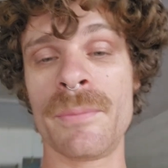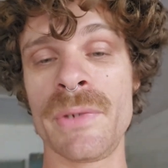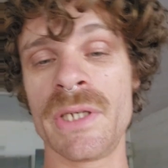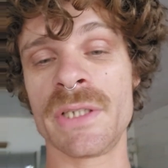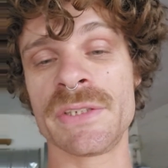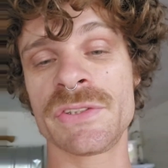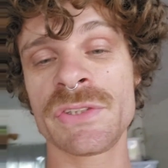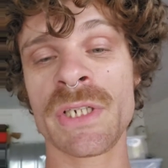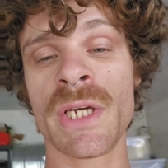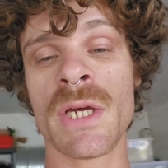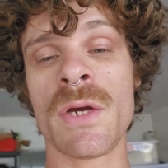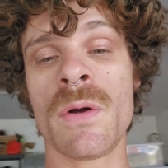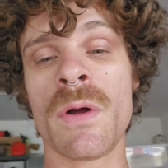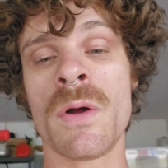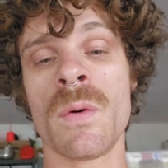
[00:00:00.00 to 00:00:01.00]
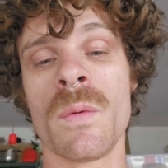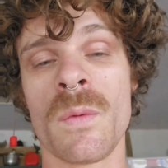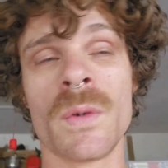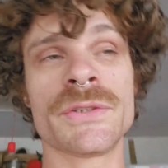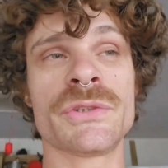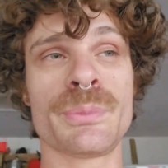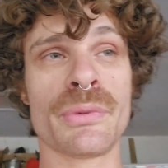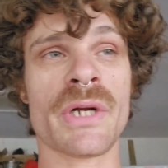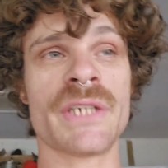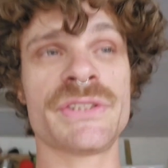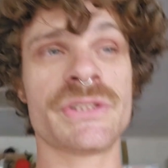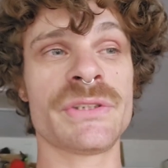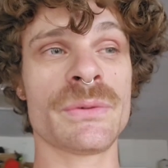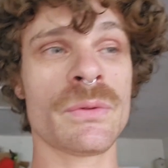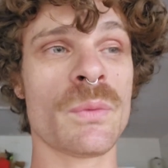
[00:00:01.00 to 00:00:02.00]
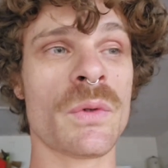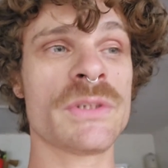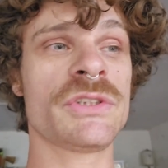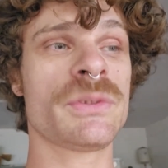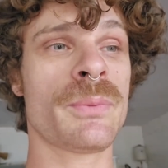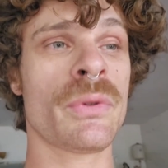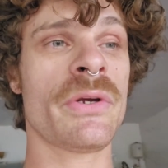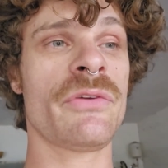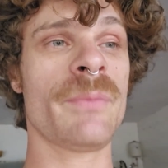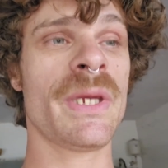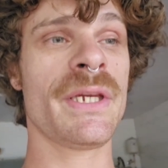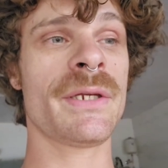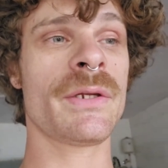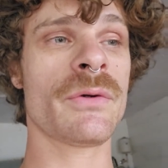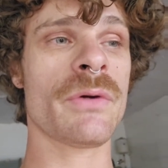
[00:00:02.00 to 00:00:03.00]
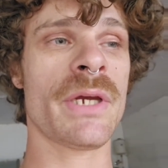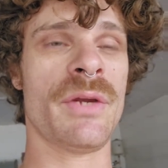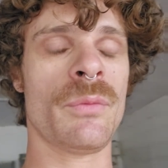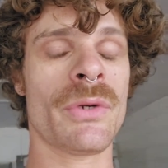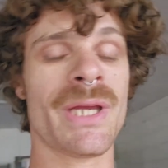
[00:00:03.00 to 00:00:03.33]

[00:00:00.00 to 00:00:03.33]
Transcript: Because what's the point of making a grain?